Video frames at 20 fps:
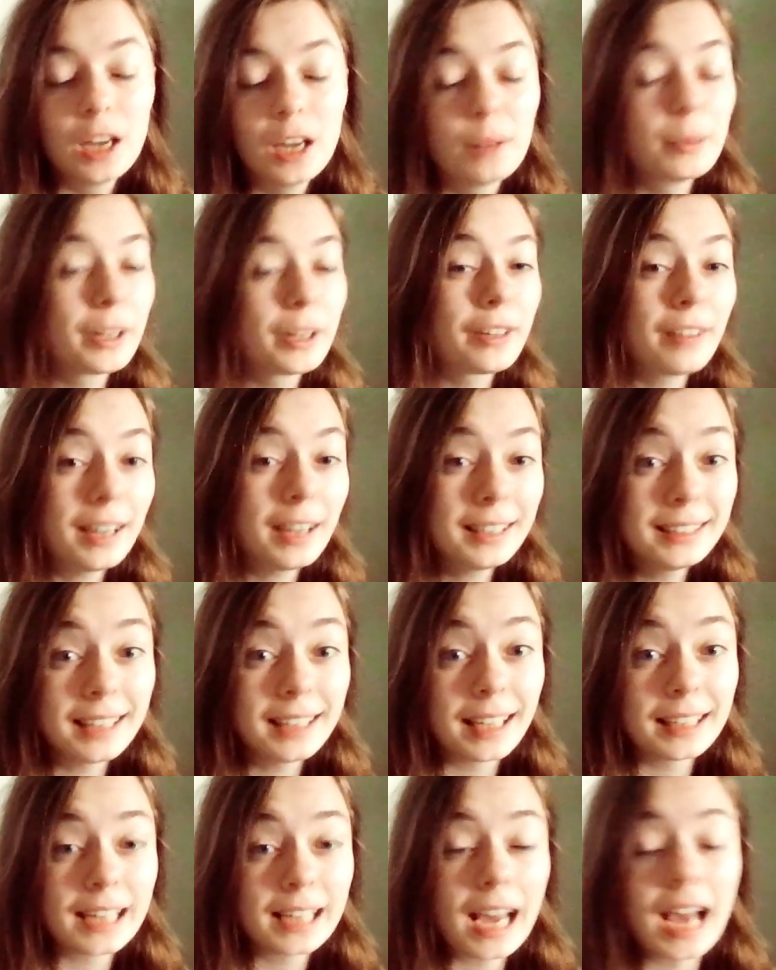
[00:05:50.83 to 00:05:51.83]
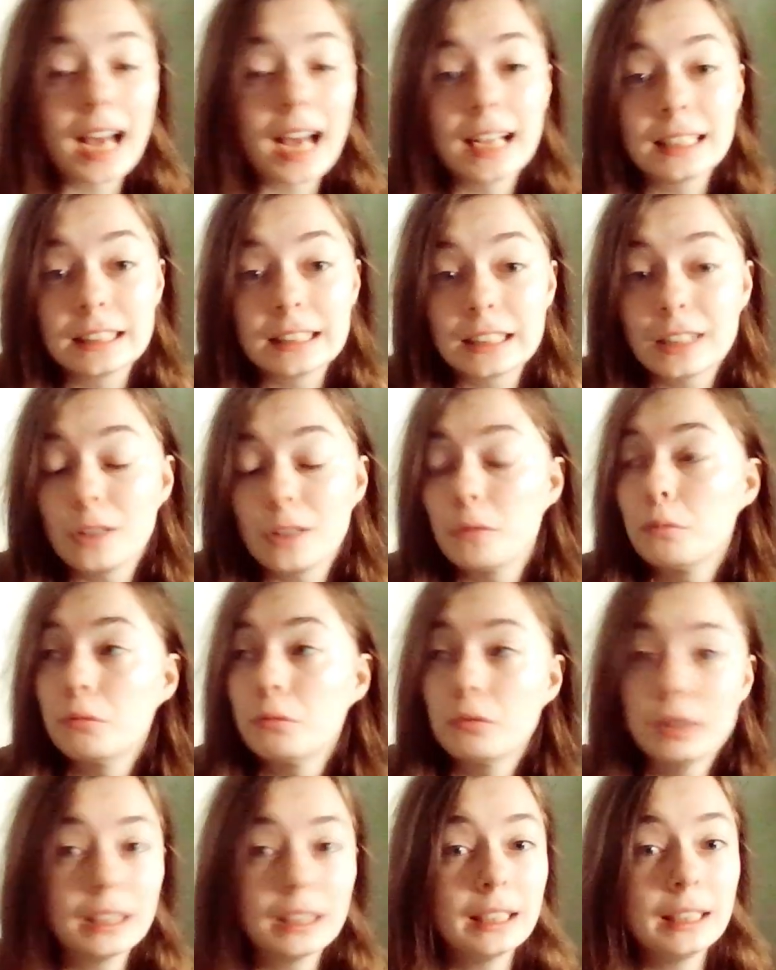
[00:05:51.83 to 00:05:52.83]
My granddad has a
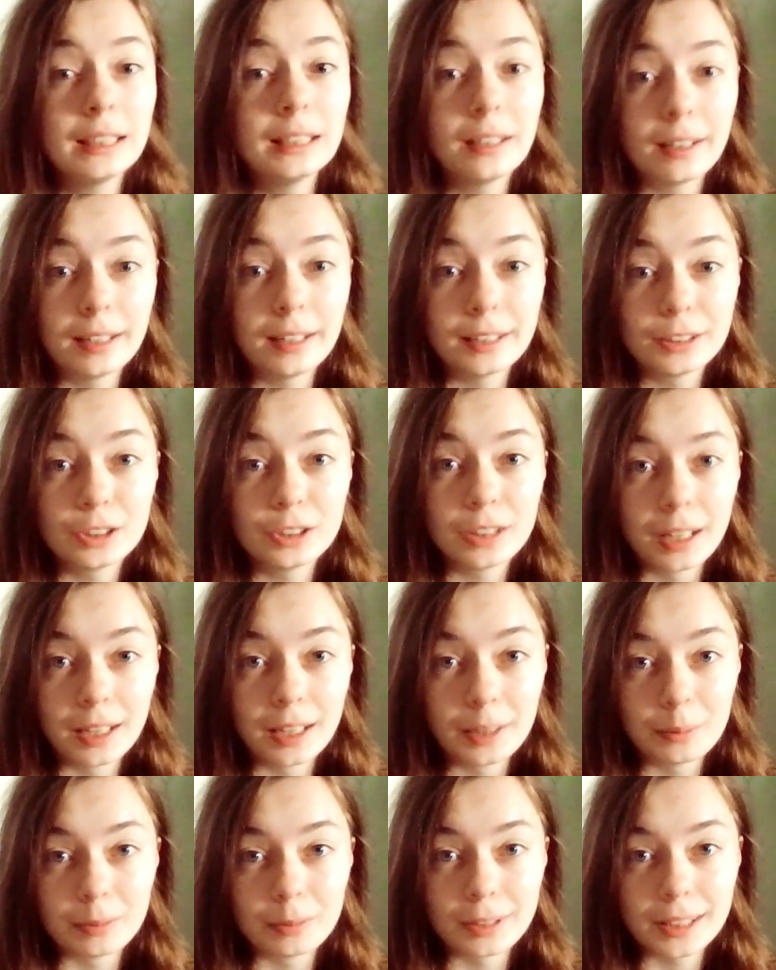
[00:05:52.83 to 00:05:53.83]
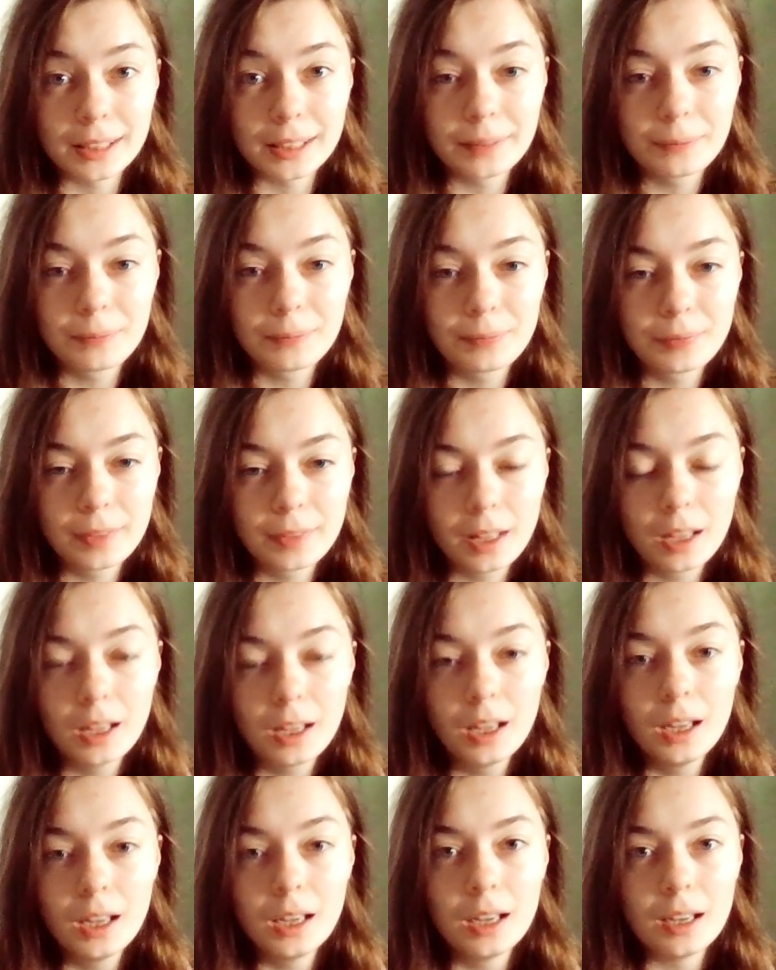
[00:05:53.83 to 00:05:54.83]
really large library
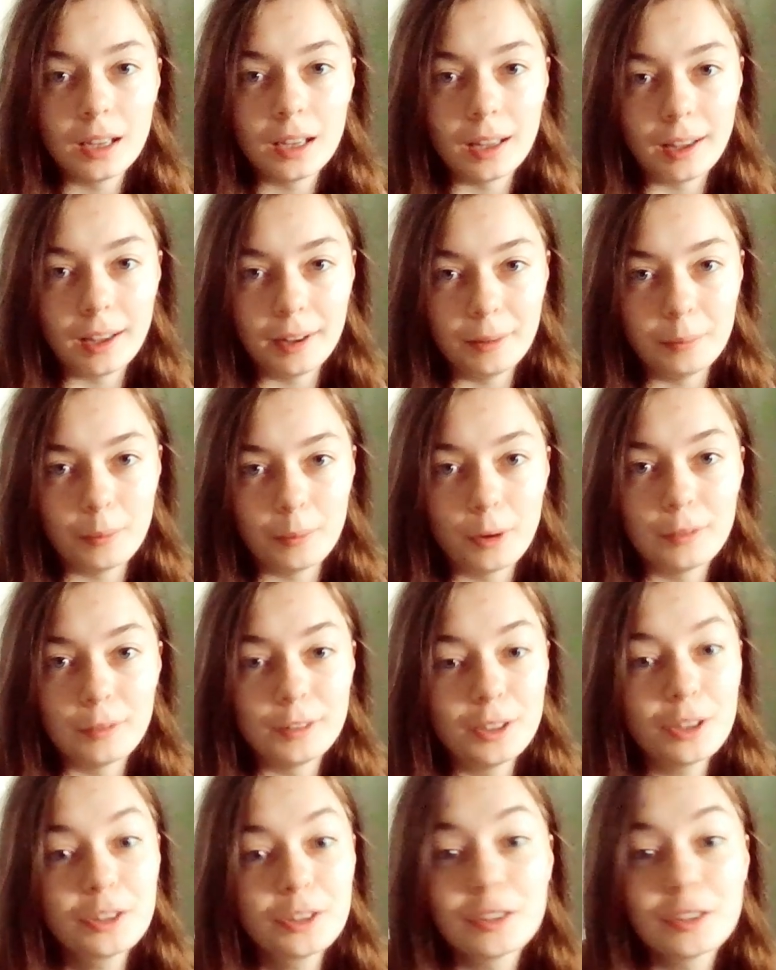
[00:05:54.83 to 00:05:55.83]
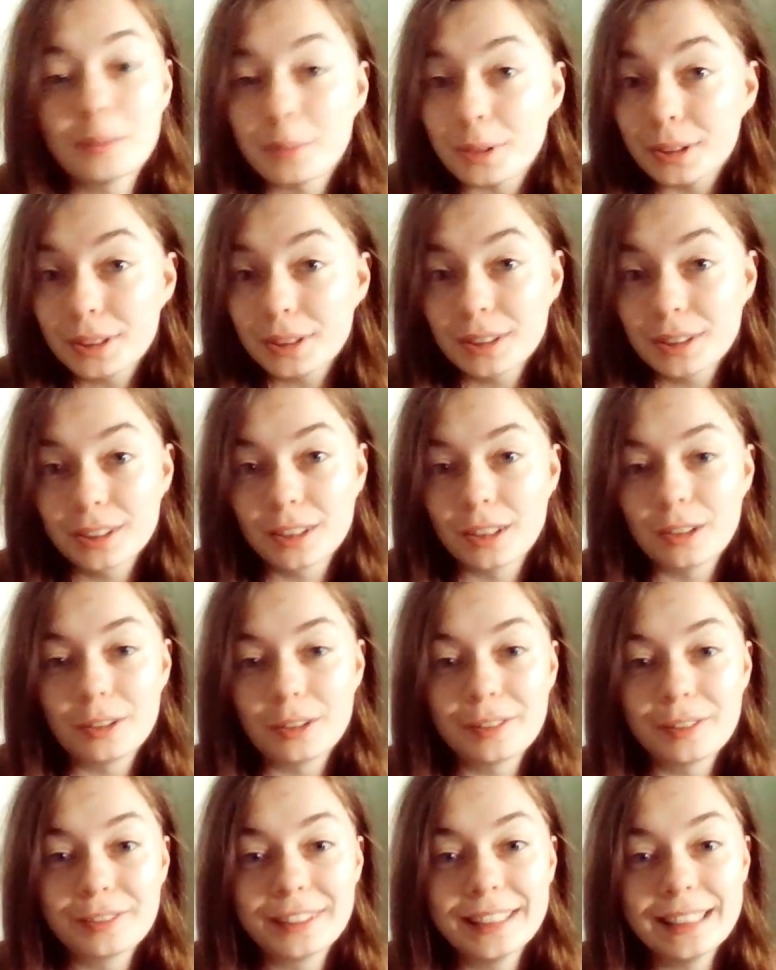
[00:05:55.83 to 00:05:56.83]
of a lot of books, a lot
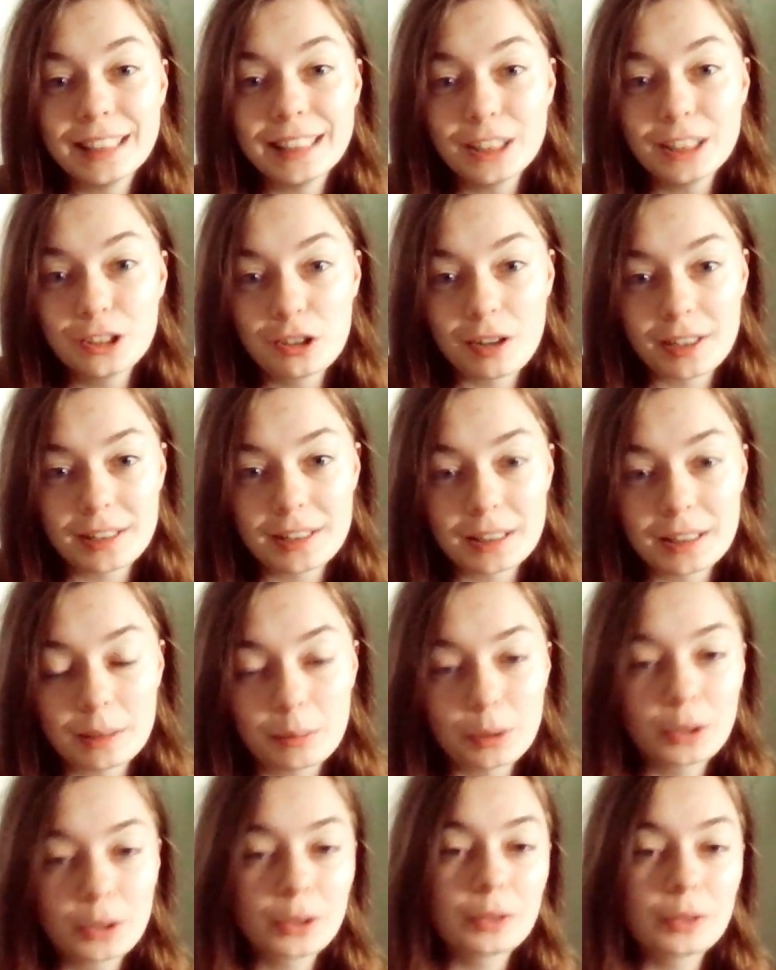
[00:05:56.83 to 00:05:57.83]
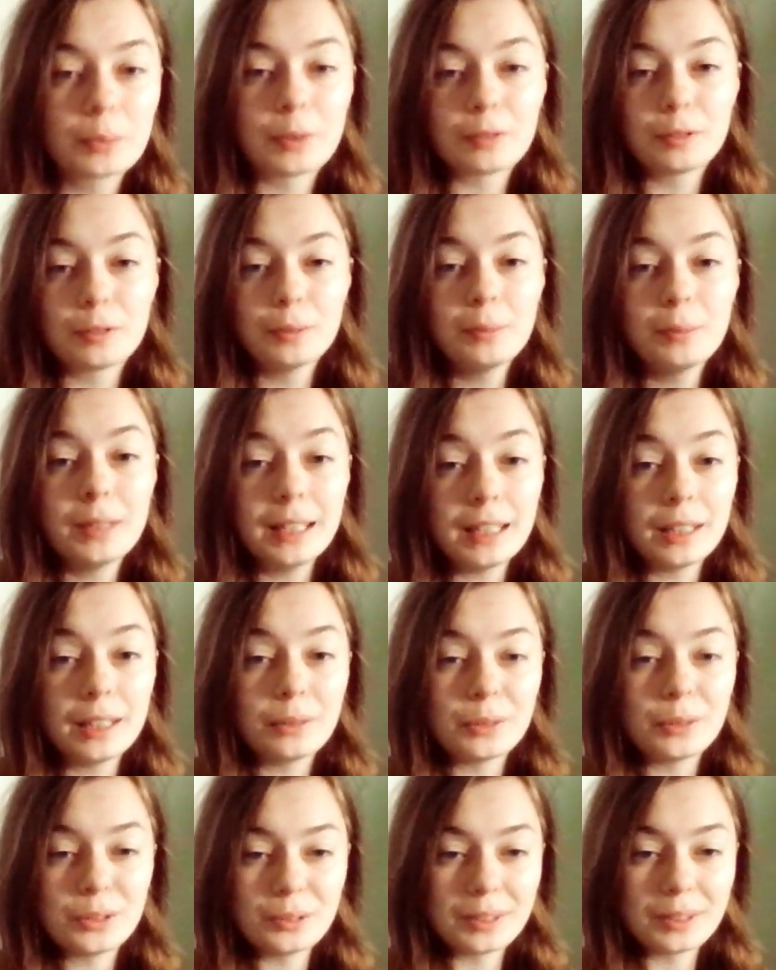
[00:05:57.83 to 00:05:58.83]
of really interesting books, but for me it
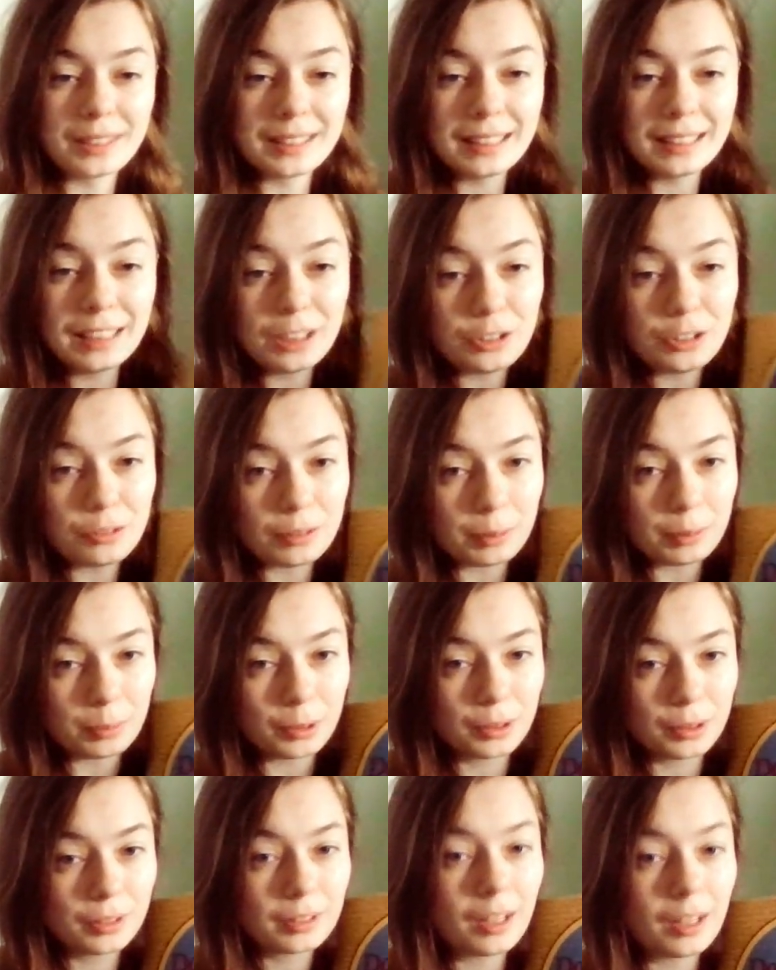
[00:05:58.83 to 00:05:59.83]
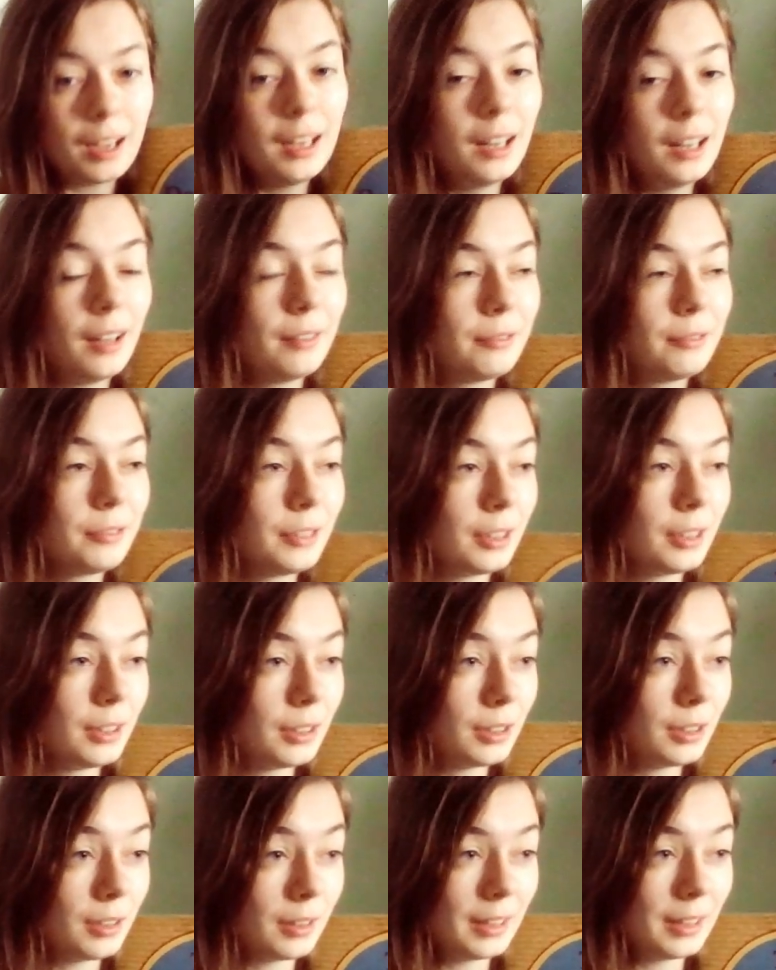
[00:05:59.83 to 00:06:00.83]
was always the history books. I loved
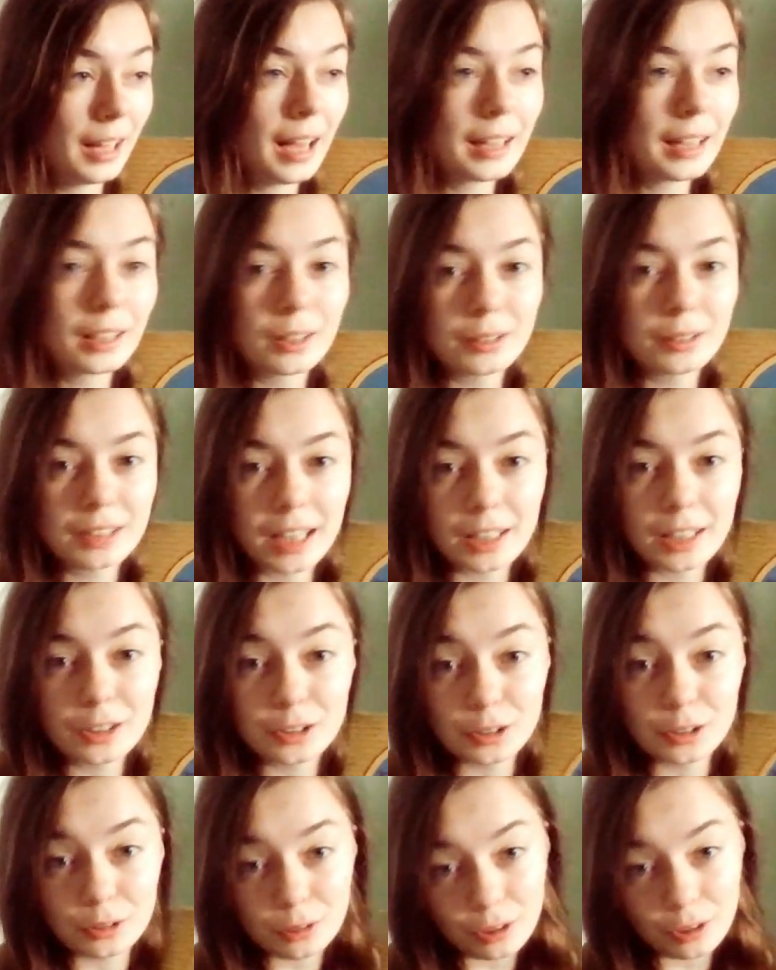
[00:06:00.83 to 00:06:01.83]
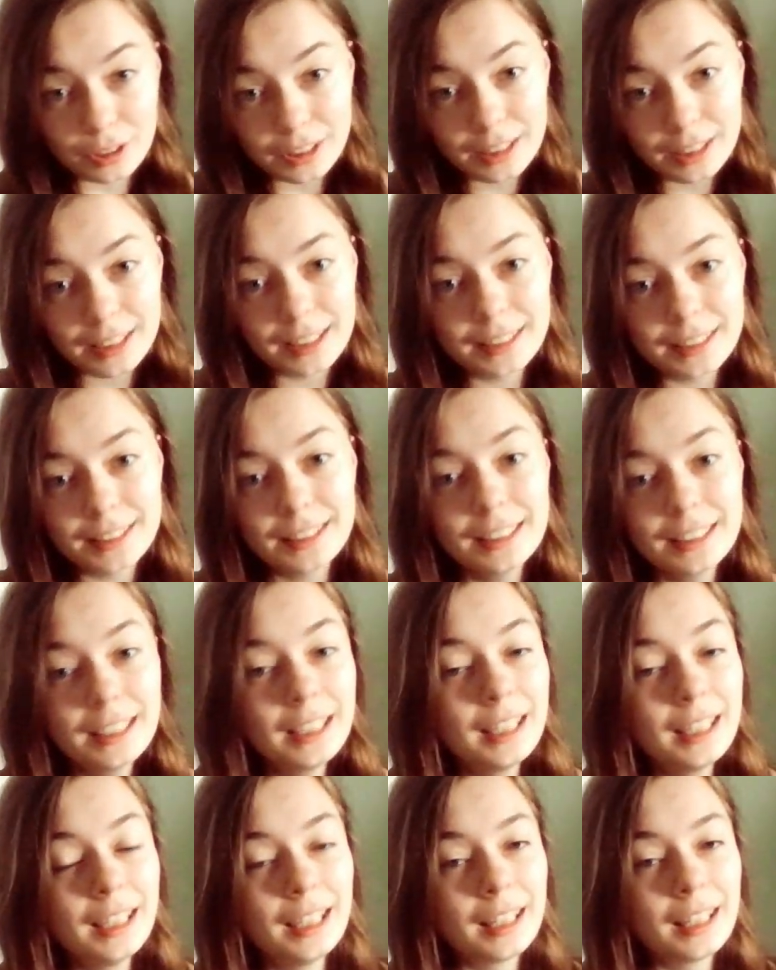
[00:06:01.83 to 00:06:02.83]
the Anglo-Saxon Chronicle.
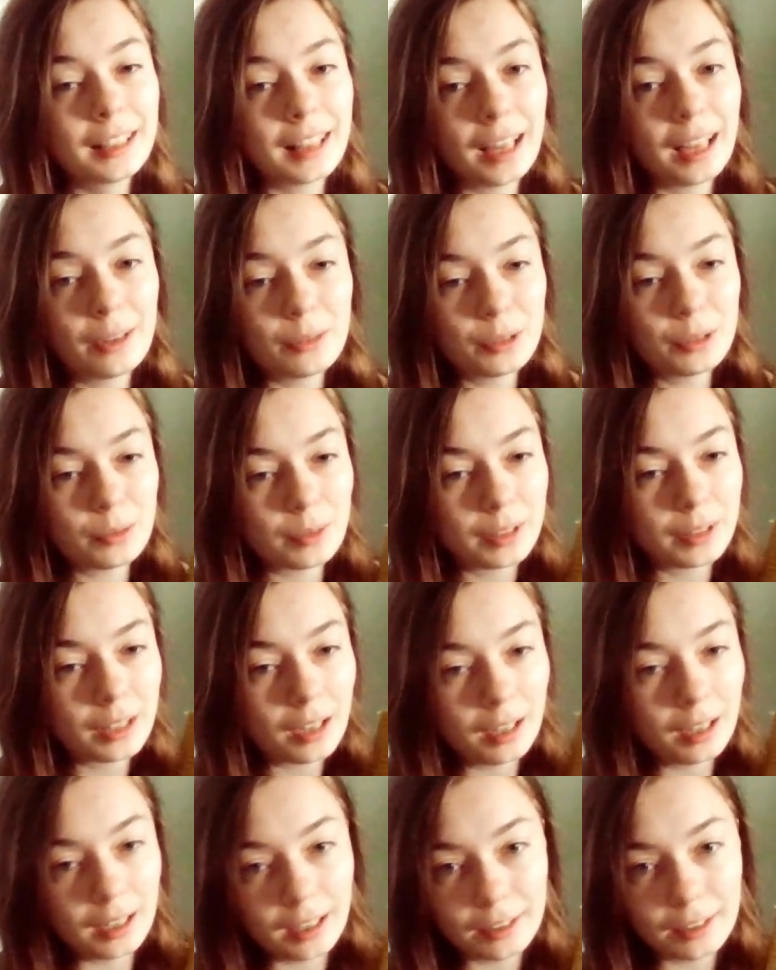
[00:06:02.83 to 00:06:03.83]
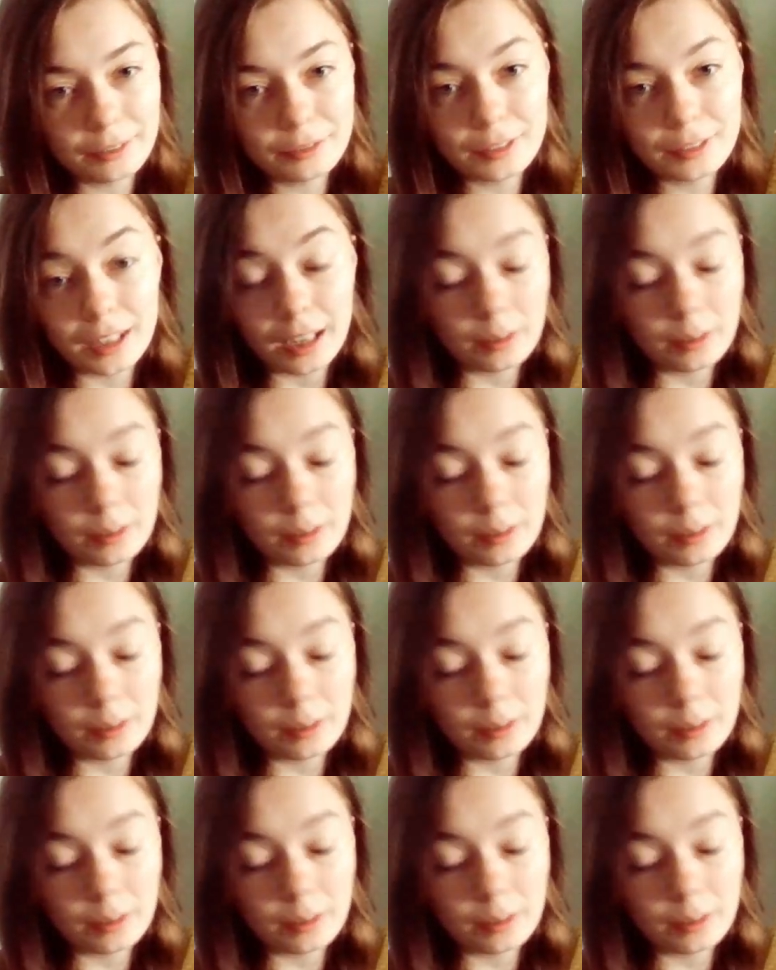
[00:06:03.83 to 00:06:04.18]
That was one that I loved.